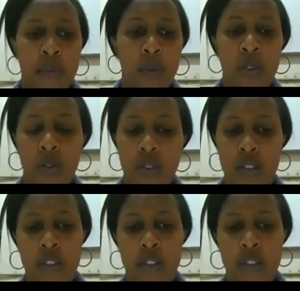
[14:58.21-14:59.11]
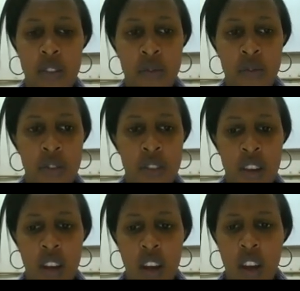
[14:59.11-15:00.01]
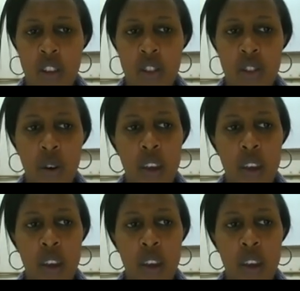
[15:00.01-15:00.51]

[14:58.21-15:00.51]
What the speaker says: go the conservative route. So